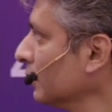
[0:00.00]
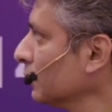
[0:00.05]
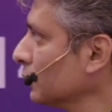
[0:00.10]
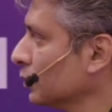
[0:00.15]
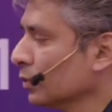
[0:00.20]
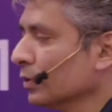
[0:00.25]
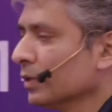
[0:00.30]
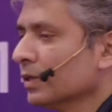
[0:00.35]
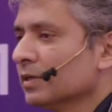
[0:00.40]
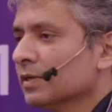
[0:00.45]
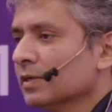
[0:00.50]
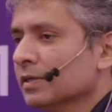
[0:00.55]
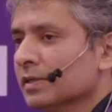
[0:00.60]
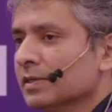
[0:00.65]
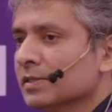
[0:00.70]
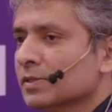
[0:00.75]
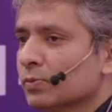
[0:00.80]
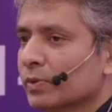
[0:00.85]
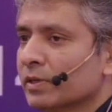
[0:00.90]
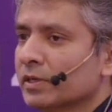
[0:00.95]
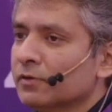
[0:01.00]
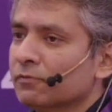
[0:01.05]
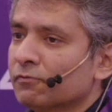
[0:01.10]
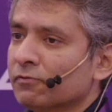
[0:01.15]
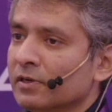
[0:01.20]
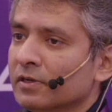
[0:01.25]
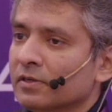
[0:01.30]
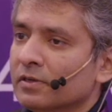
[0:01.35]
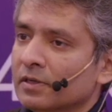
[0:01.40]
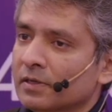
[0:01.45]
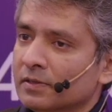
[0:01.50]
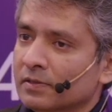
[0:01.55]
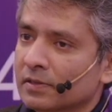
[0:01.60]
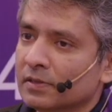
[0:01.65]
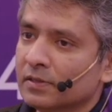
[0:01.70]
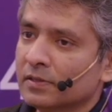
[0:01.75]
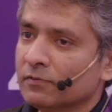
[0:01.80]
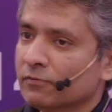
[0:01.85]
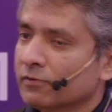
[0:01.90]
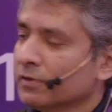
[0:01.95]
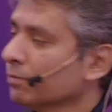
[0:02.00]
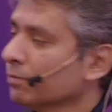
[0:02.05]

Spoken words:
do it is very different, and there are different